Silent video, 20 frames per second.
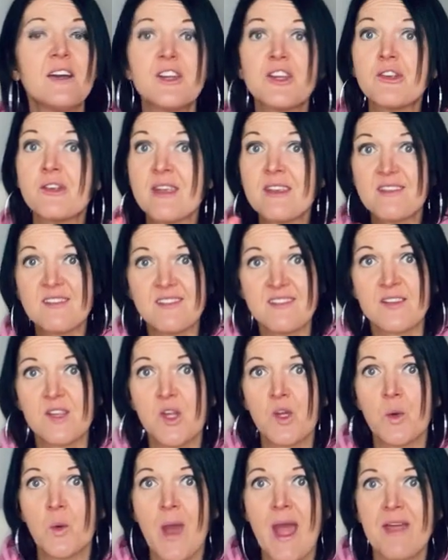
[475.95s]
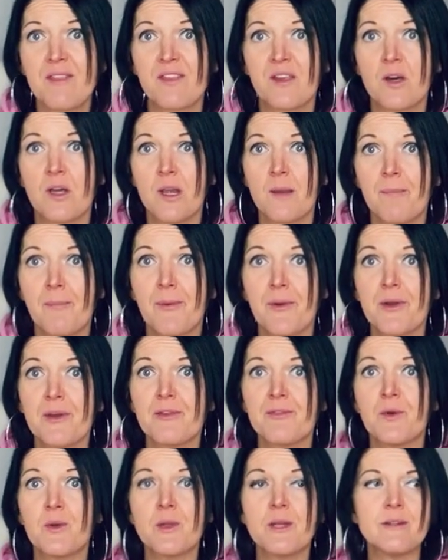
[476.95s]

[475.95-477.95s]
You need to secure ethical approval.